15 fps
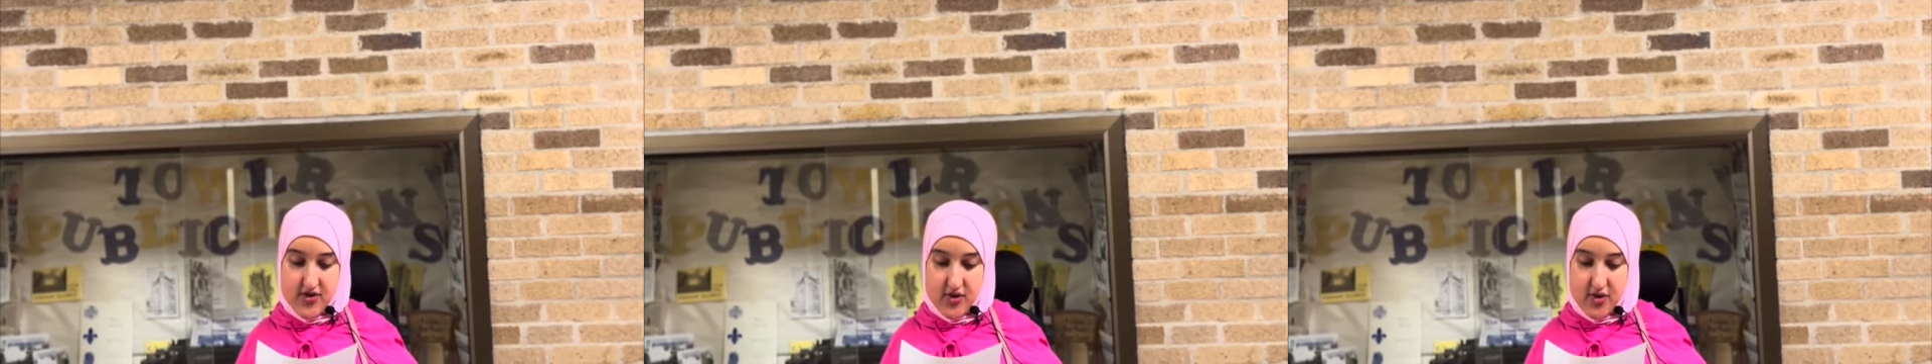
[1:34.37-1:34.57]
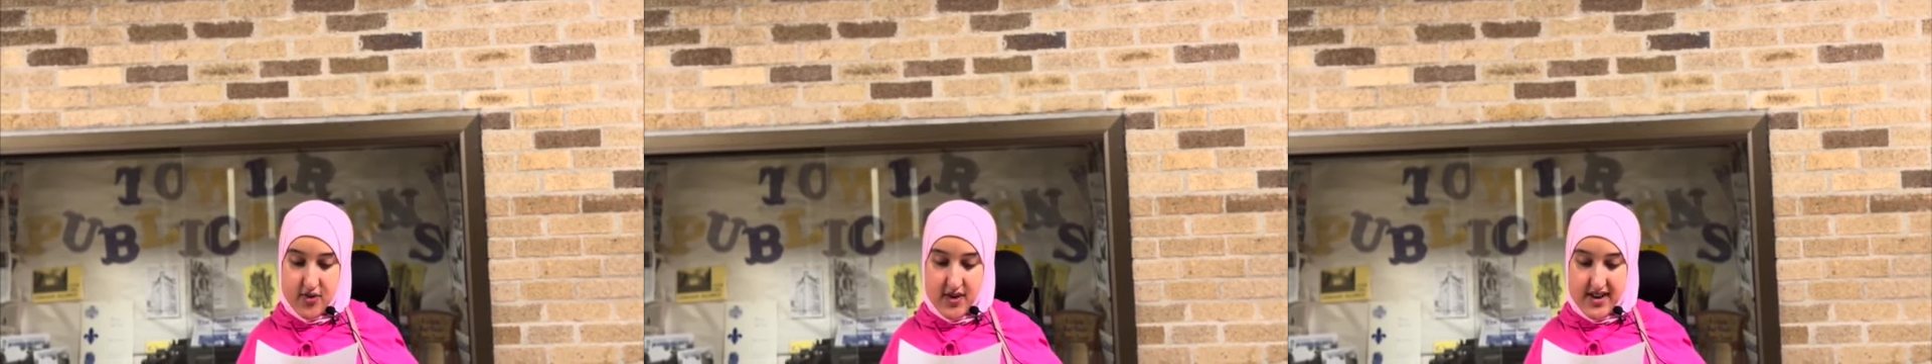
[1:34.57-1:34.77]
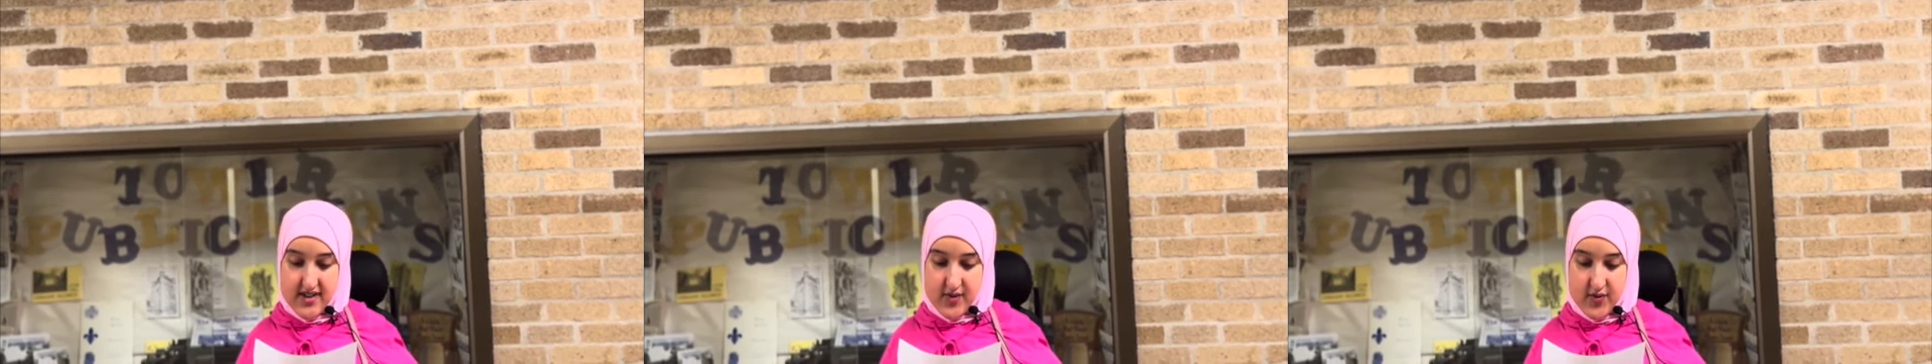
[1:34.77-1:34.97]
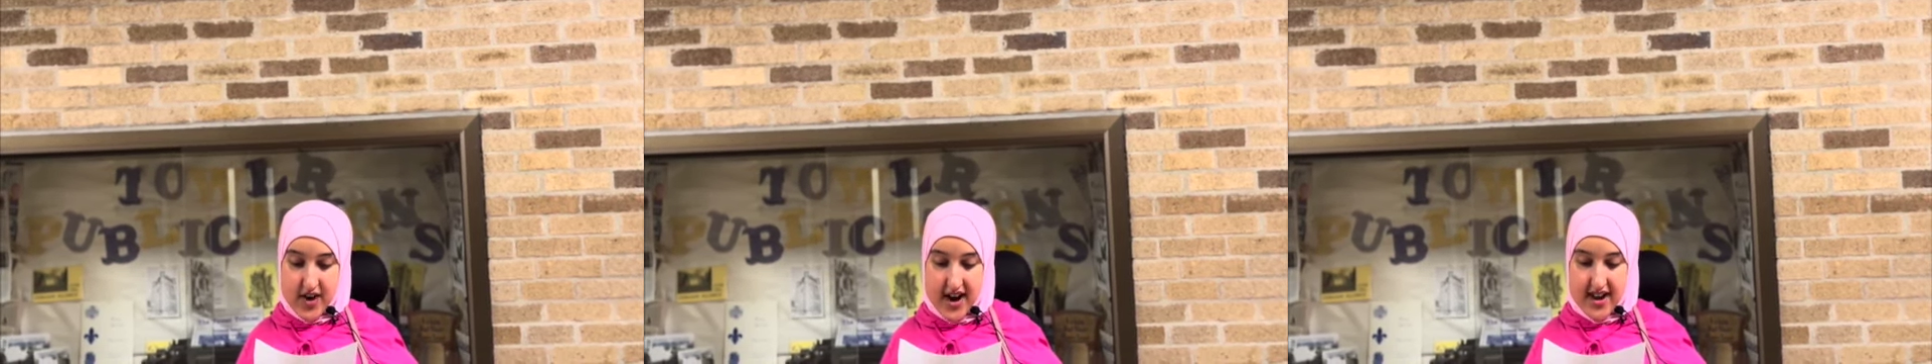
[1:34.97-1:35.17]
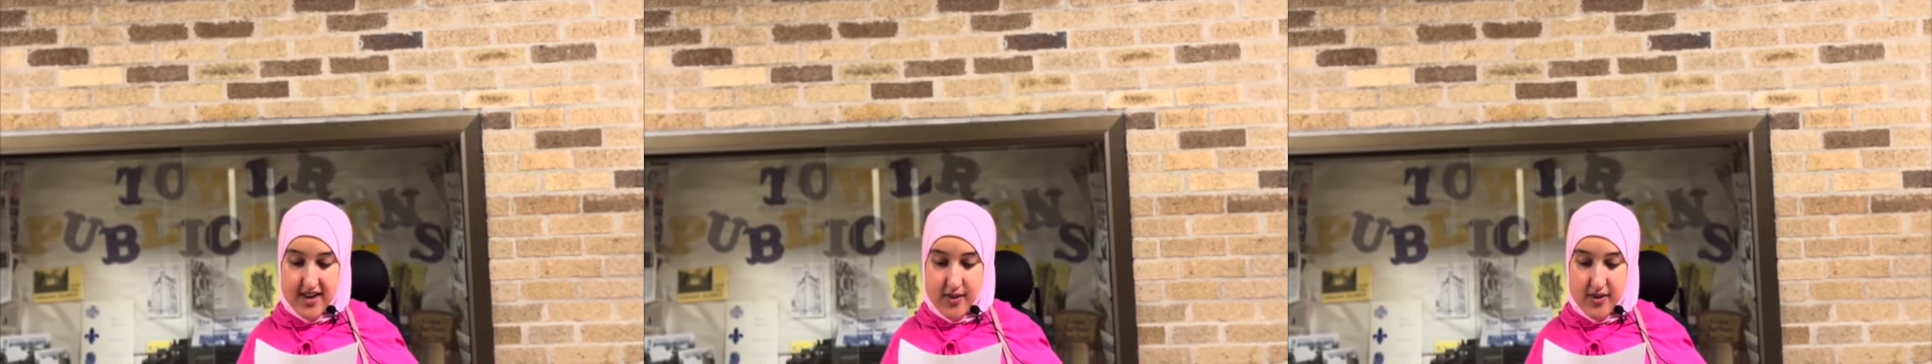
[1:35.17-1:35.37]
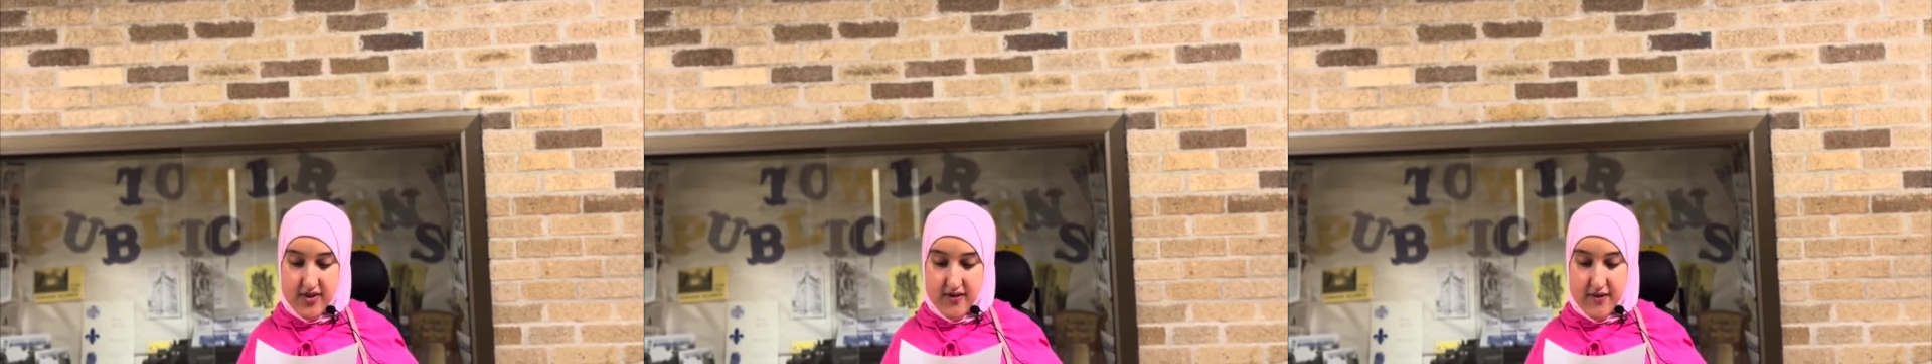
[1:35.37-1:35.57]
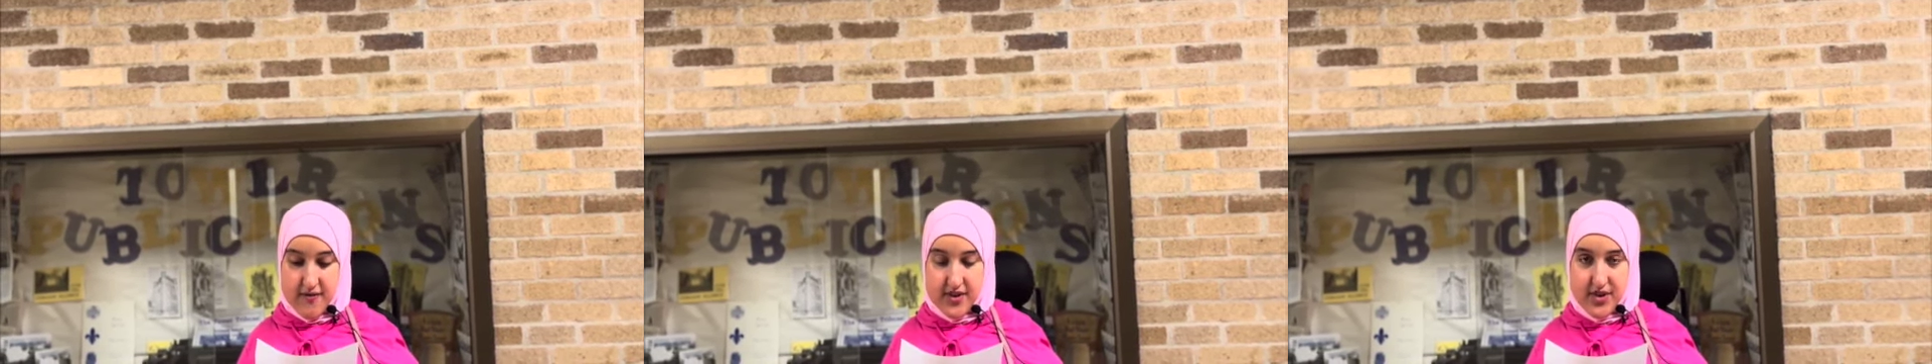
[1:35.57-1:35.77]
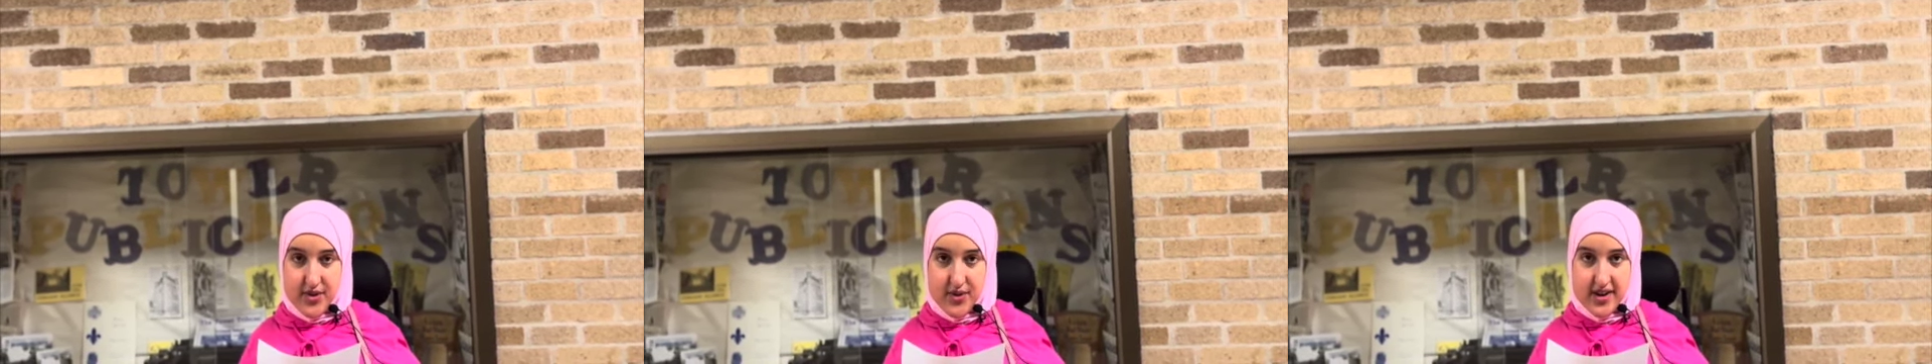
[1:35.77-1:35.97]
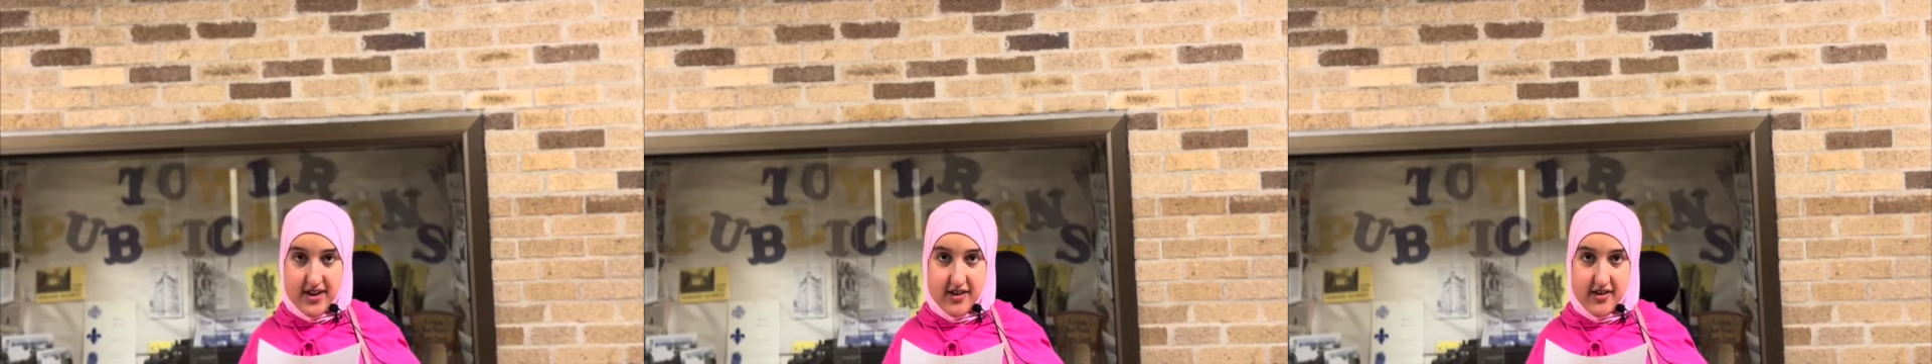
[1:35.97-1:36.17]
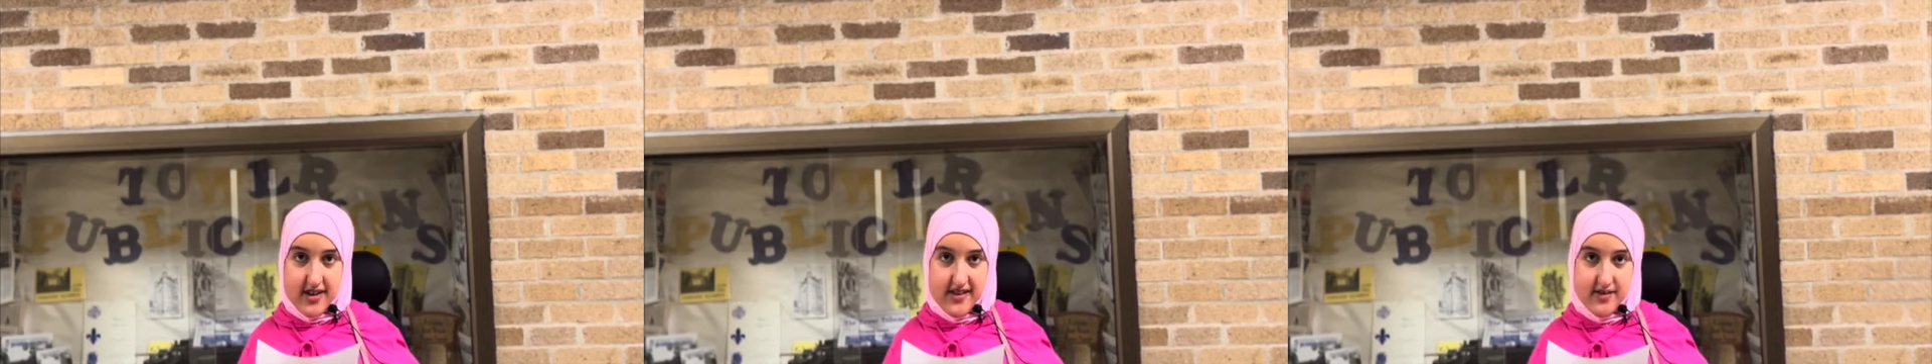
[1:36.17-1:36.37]
to is Friday with 53
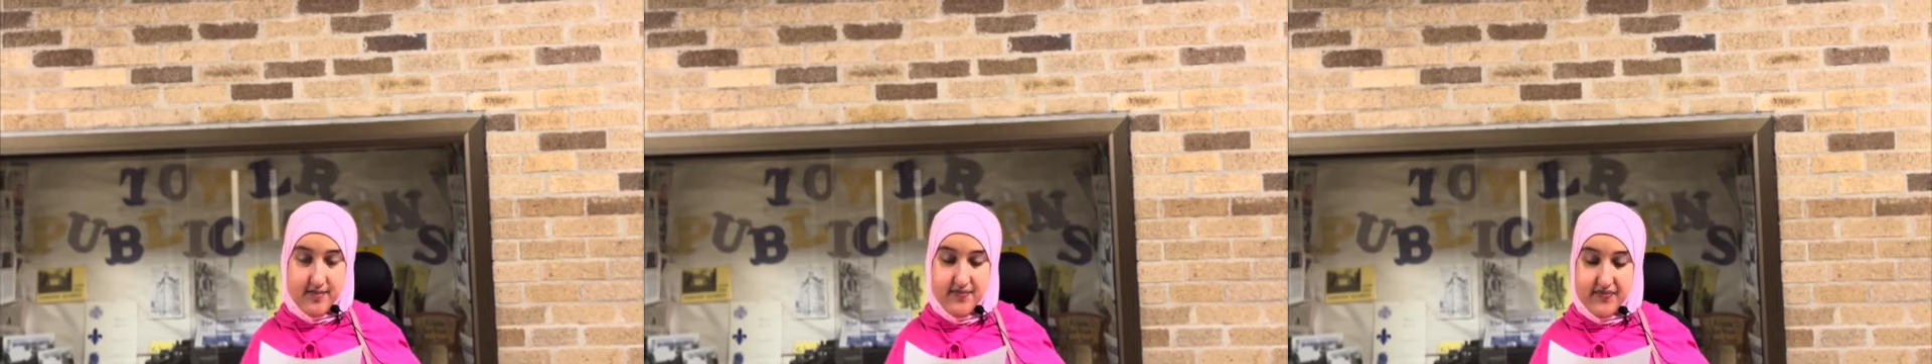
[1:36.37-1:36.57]
degrees.